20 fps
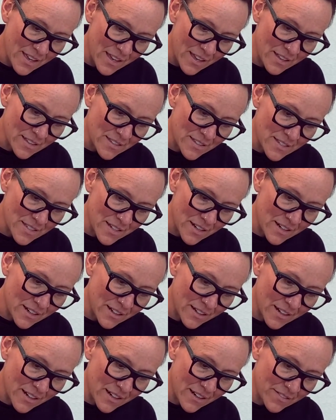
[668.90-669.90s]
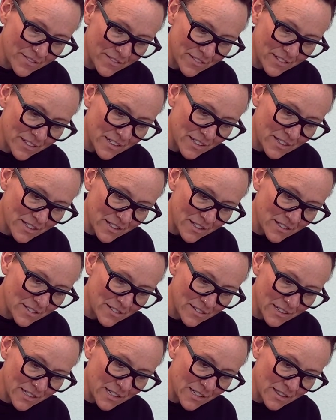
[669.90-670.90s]
and start carefully
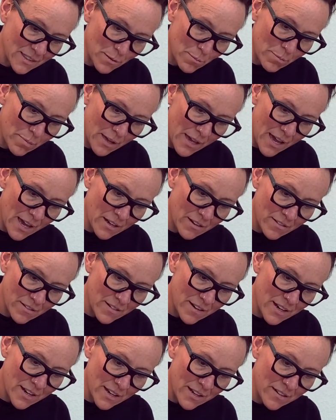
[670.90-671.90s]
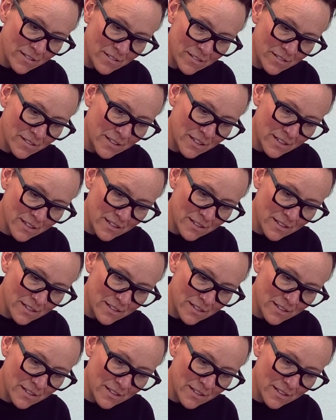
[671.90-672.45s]
coloring in the background.